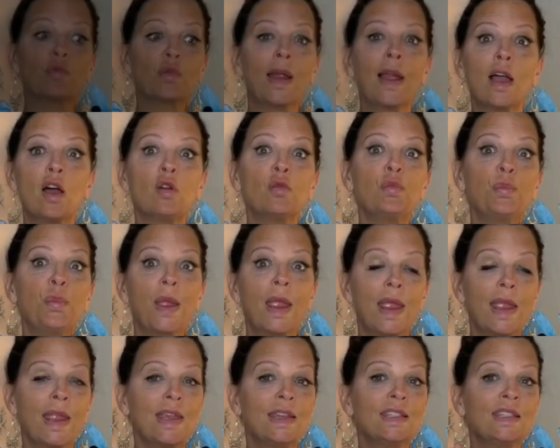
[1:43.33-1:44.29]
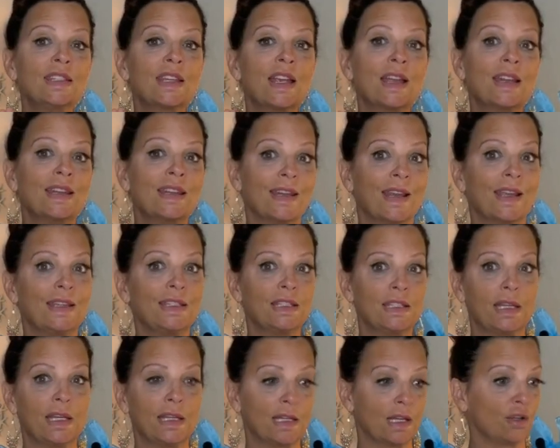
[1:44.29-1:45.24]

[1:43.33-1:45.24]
Around page nineteen.